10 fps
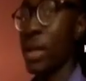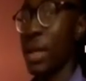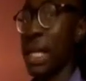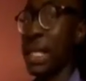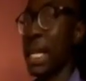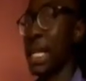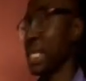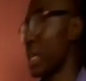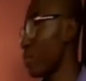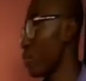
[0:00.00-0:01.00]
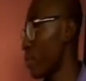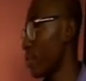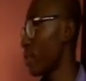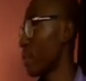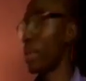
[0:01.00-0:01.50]
That is an example
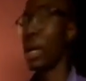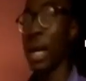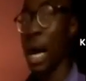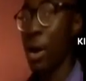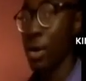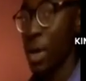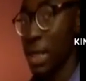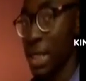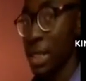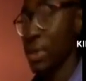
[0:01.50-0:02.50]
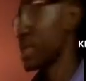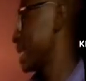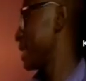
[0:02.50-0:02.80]
of how you answer this question.